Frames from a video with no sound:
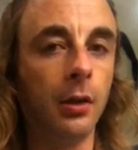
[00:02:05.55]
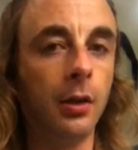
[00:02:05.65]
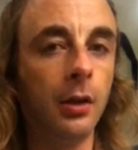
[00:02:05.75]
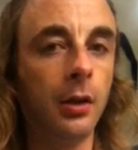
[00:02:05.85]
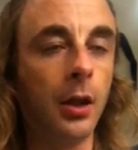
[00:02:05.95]
I
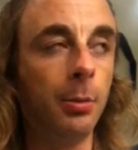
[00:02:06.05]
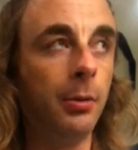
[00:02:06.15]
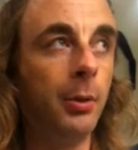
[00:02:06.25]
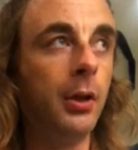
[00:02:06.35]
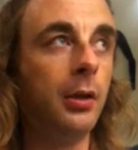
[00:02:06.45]
think a couple
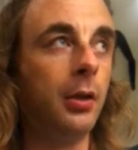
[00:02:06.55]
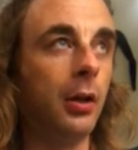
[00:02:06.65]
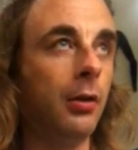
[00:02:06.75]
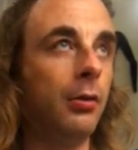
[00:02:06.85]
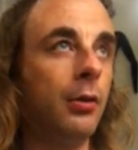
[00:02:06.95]
of weeks
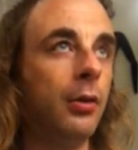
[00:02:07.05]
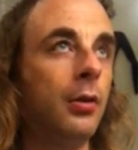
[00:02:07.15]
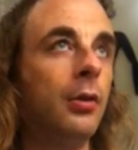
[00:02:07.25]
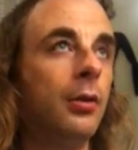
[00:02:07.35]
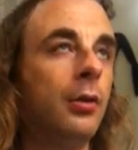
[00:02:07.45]
ago,
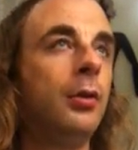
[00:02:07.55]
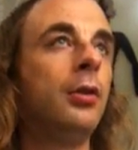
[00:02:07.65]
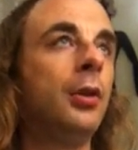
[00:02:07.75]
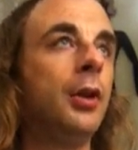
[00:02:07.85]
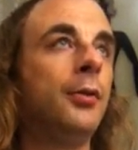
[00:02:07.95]

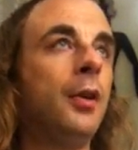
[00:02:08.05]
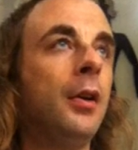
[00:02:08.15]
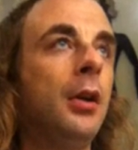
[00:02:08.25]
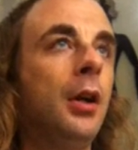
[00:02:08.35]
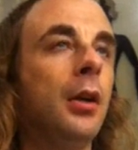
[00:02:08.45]
to this
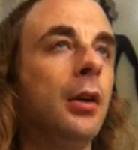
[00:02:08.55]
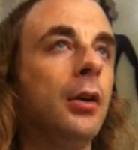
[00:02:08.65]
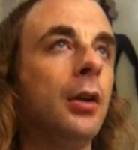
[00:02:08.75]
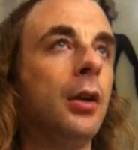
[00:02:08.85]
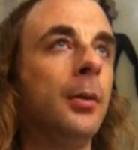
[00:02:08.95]
very day
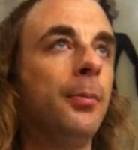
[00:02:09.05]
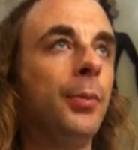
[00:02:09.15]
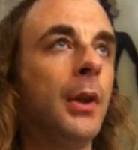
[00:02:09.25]
actually.